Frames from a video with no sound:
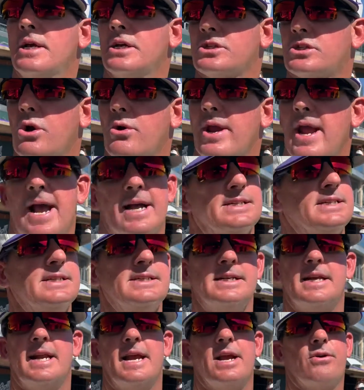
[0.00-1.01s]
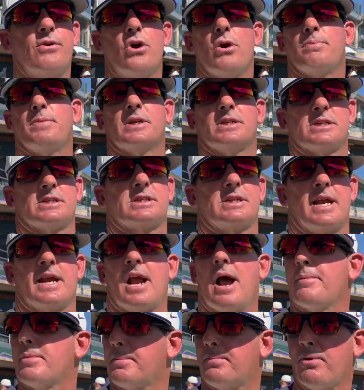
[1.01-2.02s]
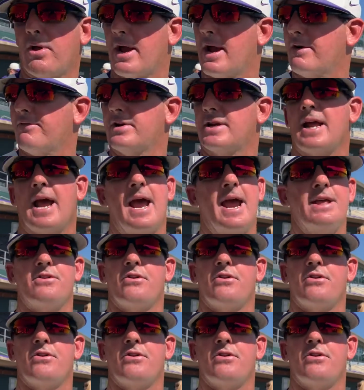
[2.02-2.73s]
So yeah, it's just a neat group. They come to play every day.